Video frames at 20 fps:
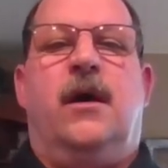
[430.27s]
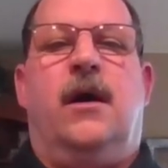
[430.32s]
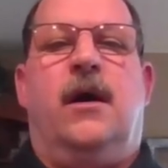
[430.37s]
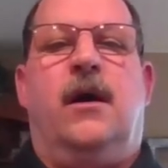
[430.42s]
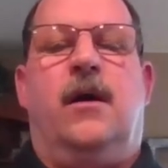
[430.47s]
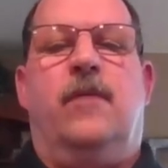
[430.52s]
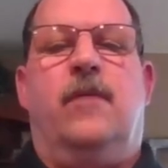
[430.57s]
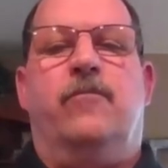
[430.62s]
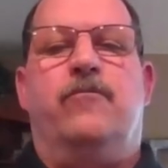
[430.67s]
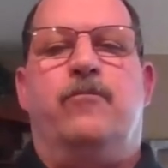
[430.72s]

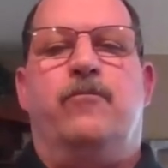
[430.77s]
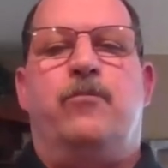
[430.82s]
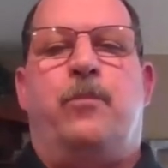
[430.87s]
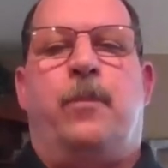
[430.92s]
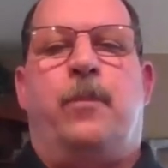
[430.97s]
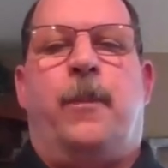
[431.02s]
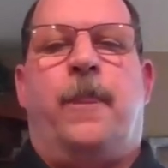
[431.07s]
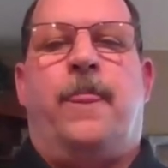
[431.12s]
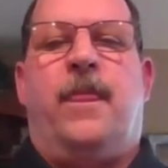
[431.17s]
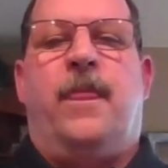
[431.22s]

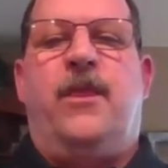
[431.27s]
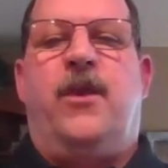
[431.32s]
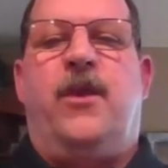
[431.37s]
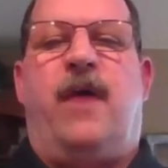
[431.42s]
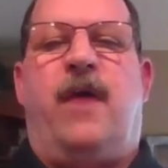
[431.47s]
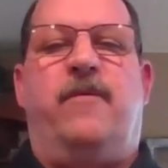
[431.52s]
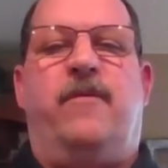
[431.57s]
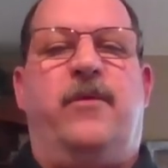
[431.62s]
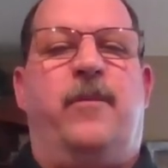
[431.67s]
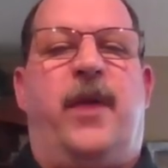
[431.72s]

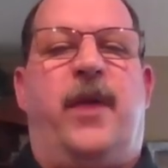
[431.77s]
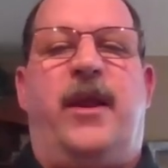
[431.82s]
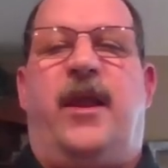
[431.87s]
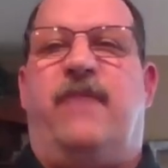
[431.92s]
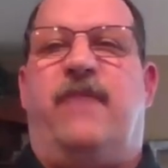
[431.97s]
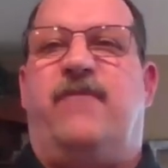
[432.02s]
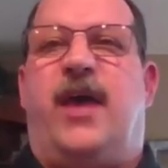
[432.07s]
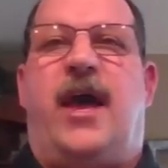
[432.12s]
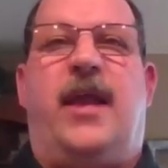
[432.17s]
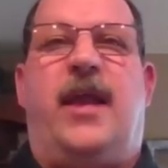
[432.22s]
You might
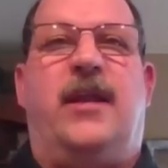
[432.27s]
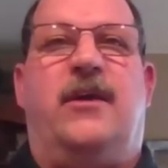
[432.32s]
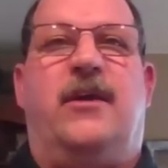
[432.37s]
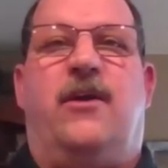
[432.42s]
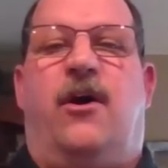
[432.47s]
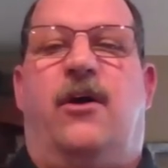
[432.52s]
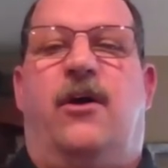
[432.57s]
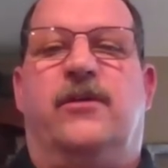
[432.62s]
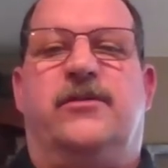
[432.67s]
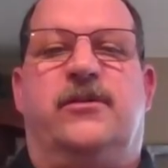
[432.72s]
have added
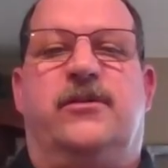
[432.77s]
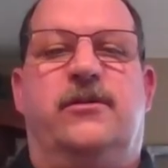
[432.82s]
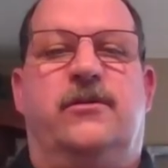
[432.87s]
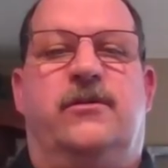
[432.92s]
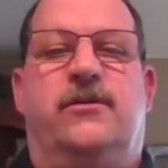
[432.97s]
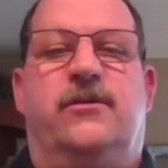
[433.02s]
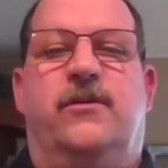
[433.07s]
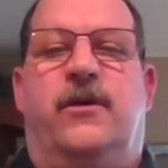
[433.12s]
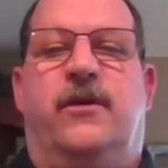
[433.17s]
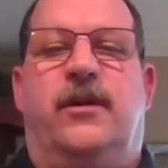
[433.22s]
costs due
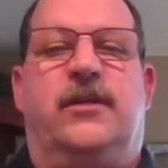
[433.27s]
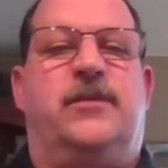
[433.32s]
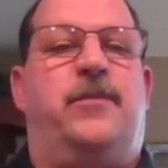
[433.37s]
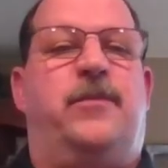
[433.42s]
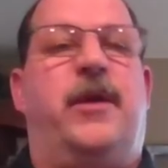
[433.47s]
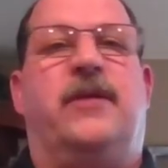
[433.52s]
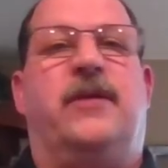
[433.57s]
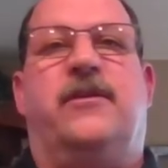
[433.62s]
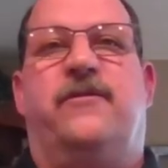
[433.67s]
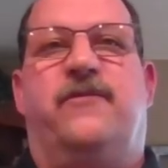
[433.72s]
to
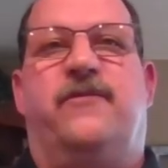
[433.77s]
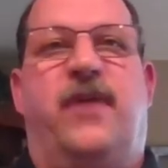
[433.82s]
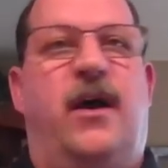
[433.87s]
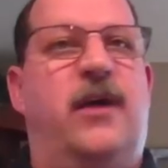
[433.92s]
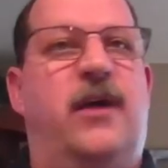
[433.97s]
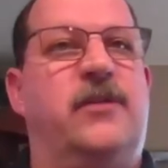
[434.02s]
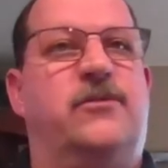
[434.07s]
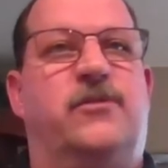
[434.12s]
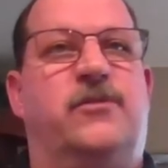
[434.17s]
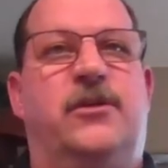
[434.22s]
unexpected
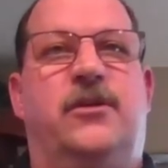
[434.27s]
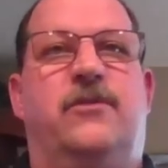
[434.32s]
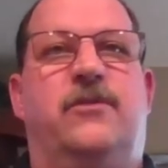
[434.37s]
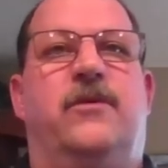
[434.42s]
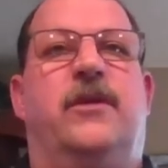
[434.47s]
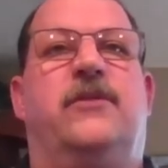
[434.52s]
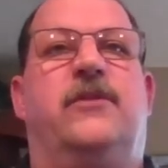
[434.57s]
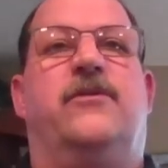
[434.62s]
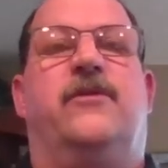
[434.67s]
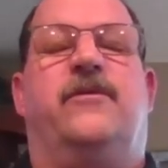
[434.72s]
fines when
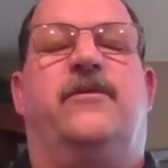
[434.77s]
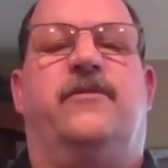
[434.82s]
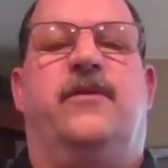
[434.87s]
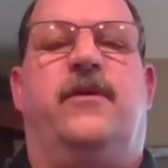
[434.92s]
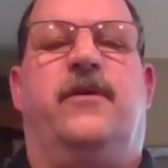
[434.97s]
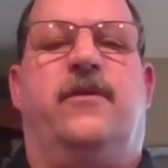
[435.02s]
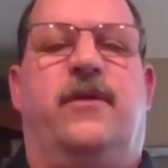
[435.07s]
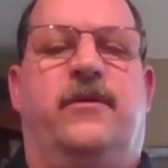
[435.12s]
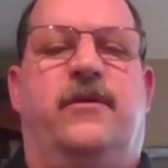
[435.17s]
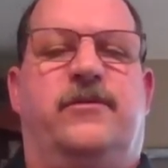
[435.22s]
you enter
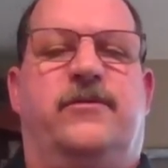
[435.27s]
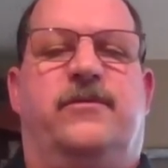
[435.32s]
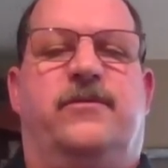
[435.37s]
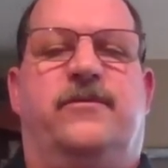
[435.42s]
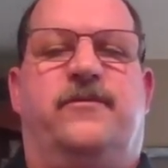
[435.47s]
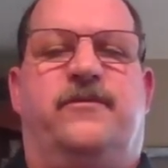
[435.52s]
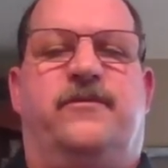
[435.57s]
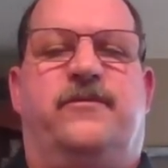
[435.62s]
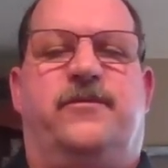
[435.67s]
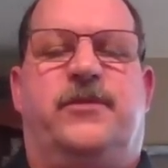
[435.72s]
a
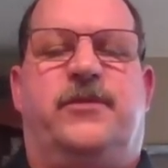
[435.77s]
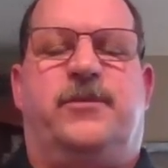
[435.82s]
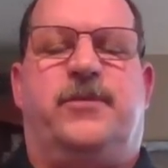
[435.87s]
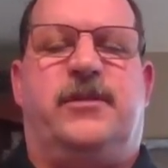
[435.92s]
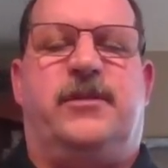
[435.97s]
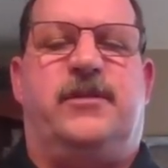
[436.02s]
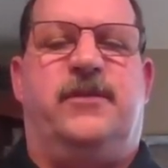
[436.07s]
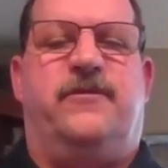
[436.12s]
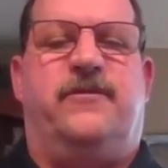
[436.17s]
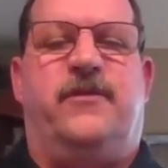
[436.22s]

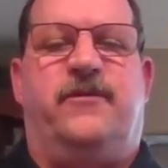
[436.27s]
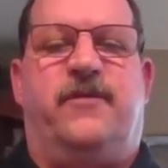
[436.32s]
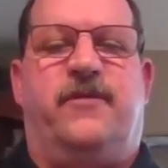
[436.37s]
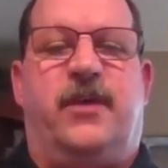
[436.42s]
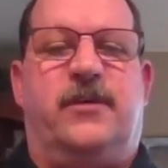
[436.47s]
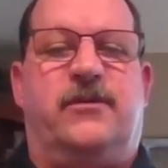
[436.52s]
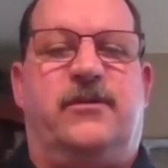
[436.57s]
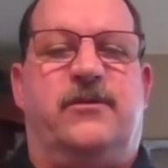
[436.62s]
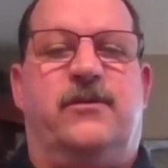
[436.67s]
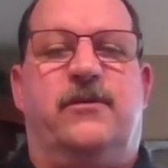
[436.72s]
specific
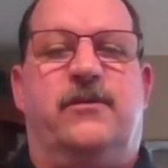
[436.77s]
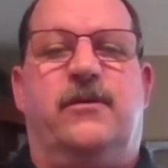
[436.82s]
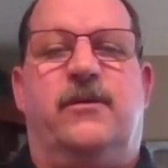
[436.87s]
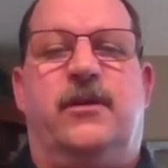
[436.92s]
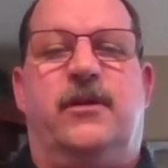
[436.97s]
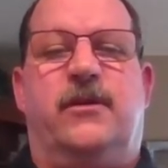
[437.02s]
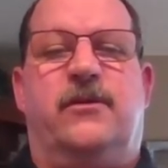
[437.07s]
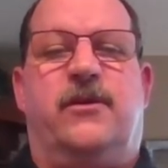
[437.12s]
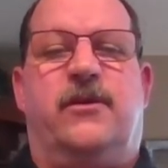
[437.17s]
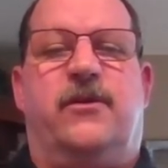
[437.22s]
vessel
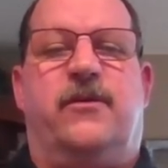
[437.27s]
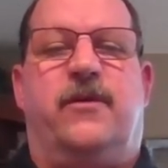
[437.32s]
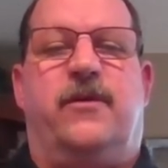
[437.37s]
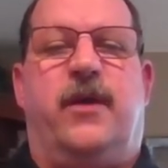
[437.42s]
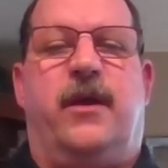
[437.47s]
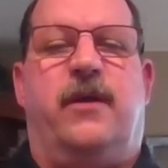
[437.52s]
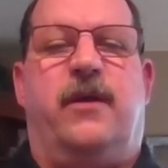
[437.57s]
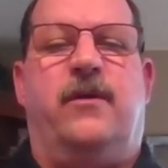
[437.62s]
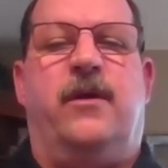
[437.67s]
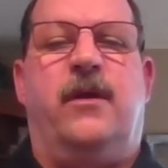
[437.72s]
in a
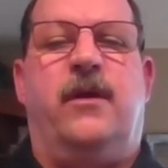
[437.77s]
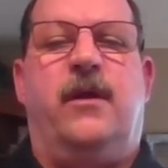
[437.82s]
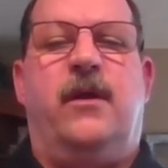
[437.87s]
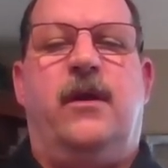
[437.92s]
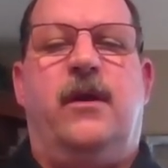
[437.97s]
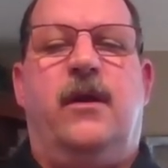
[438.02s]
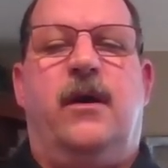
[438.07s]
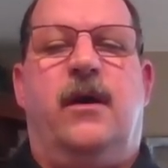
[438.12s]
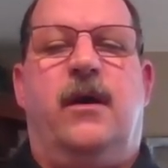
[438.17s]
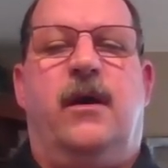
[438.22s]
turnaround.
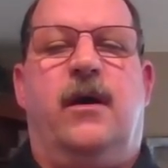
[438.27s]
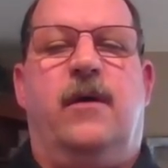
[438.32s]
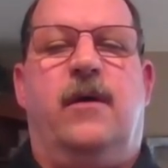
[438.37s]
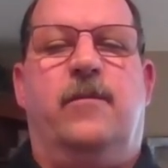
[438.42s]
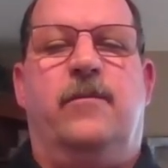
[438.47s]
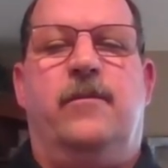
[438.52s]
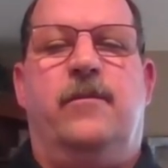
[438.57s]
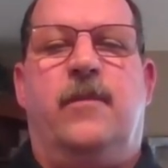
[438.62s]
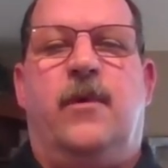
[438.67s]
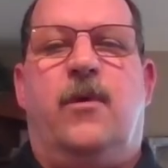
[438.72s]

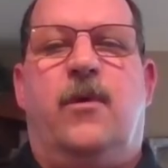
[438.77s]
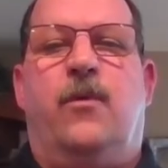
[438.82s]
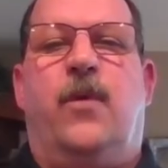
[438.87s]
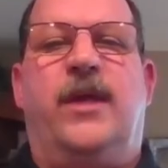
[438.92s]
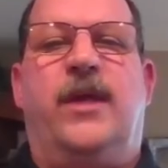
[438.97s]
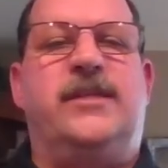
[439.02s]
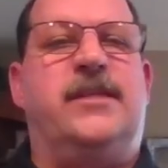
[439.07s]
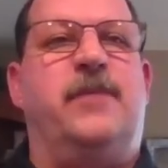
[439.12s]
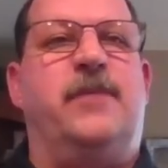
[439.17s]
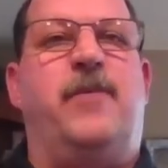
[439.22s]

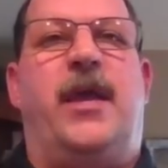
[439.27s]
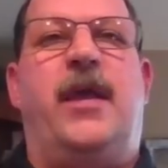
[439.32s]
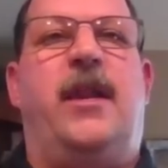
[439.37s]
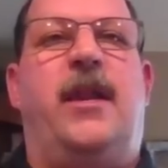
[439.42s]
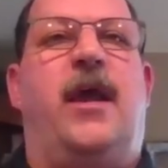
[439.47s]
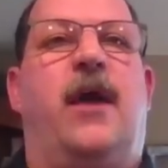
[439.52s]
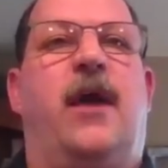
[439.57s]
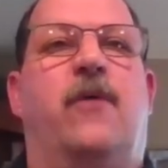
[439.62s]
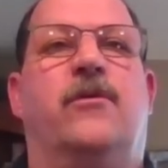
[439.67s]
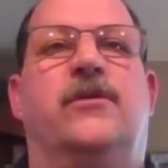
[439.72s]
Wasted
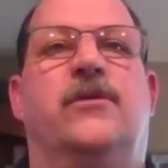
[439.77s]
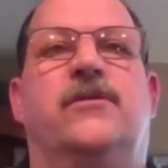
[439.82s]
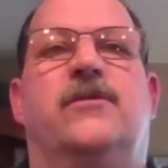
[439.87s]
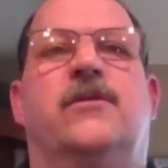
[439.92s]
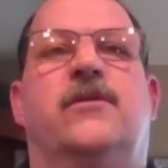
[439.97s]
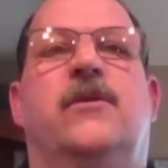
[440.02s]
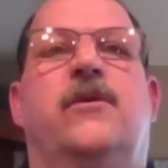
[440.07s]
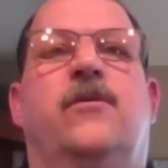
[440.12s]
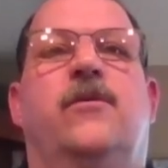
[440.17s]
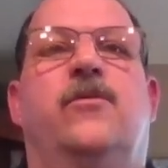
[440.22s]
man
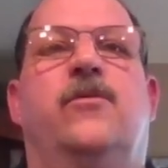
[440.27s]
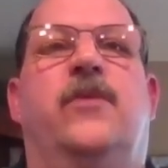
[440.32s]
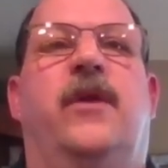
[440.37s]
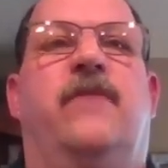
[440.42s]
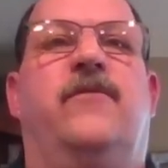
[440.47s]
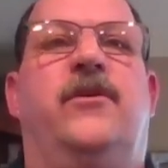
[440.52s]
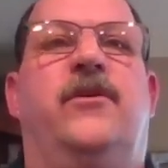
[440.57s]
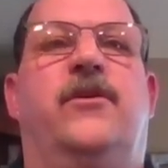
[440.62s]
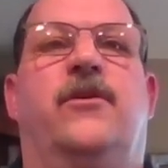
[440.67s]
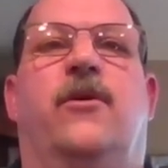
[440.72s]
hours
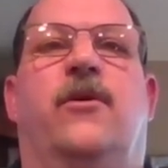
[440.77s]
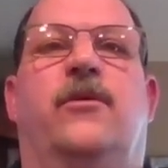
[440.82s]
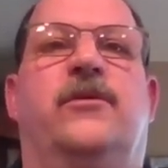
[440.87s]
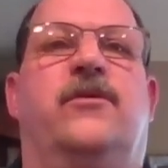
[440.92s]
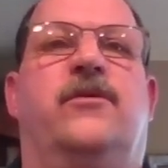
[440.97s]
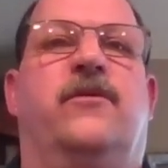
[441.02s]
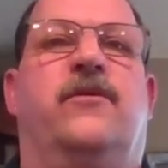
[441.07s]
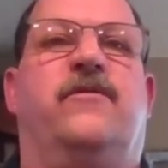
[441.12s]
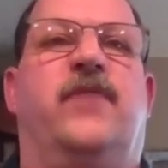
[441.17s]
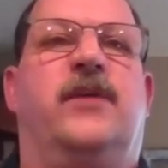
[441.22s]
whenever you go
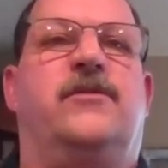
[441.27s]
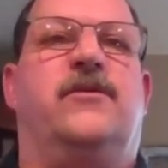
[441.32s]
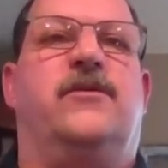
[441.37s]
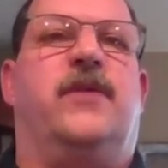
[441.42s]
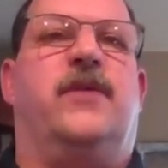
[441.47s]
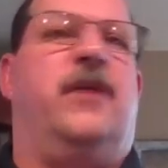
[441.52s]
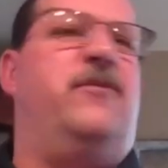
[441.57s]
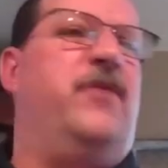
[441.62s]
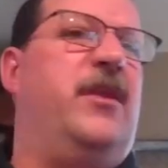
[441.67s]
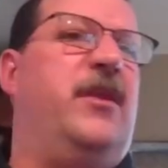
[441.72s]
into a
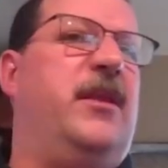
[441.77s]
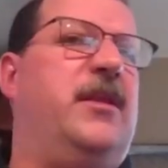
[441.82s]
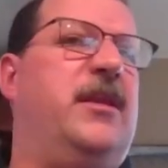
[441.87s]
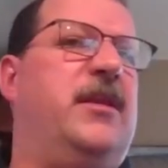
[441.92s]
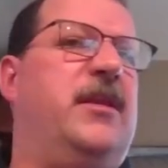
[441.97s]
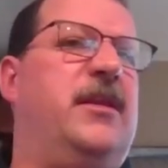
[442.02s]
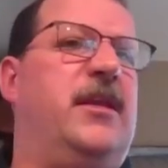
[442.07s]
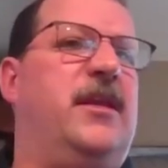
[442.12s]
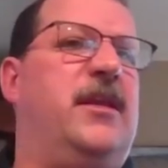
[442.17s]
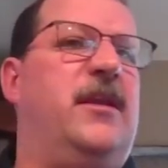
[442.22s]
vessel that really
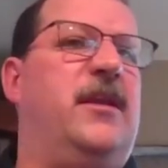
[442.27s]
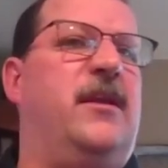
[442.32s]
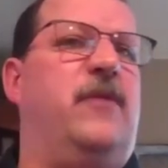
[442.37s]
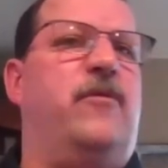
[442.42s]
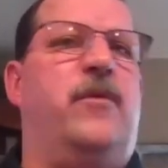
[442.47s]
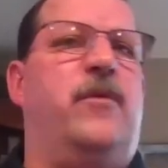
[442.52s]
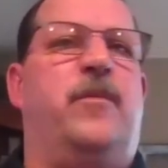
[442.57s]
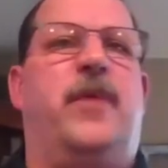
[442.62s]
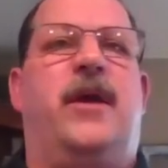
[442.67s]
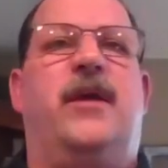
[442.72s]
didn't need
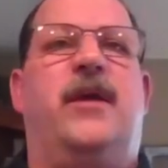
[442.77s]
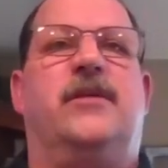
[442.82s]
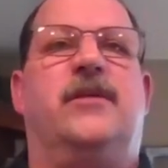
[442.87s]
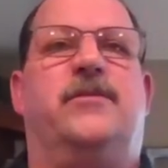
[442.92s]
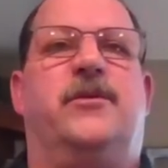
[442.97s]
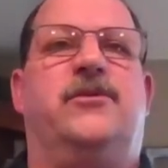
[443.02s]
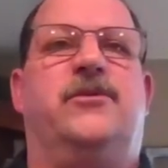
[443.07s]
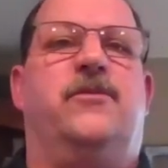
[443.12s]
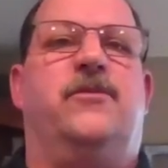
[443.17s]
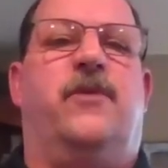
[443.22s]
any
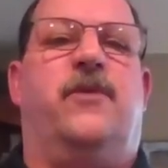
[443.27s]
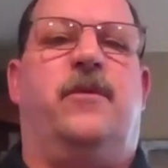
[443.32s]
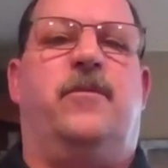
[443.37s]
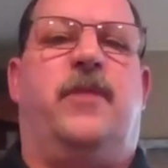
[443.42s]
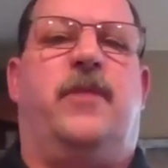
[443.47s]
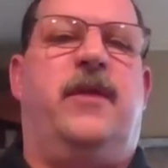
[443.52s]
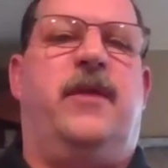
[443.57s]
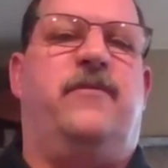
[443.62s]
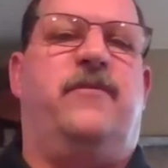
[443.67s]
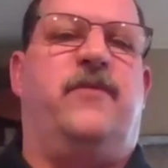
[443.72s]
repairs, but you
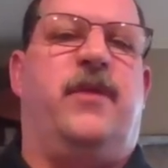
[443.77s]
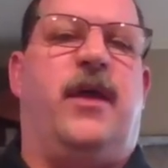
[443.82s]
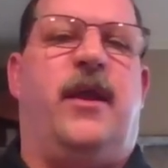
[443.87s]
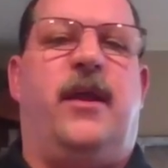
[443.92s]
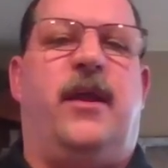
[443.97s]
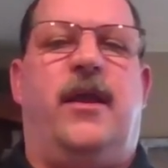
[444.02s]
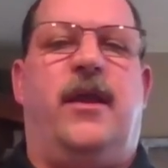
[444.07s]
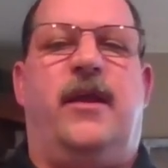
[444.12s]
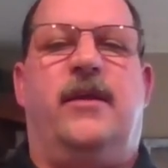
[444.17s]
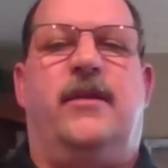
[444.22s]
weren't planning for
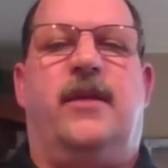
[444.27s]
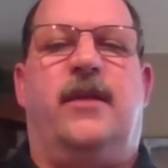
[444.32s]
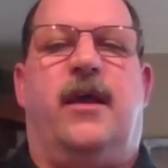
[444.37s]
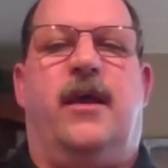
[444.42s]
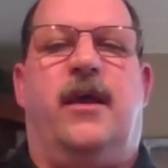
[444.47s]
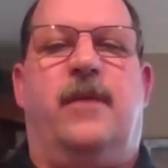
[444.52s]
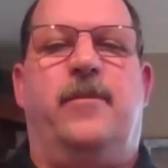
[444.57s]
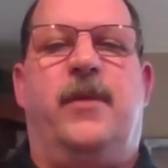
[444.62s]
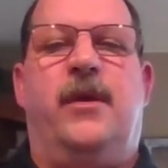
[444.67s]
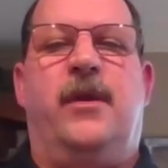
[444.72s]
that ahead of
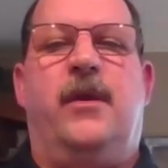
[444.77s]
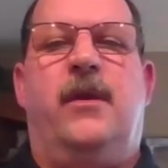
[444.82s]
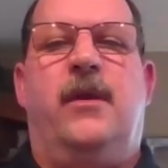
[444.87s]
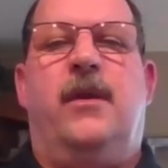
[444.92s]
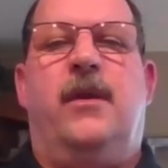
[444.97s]
time.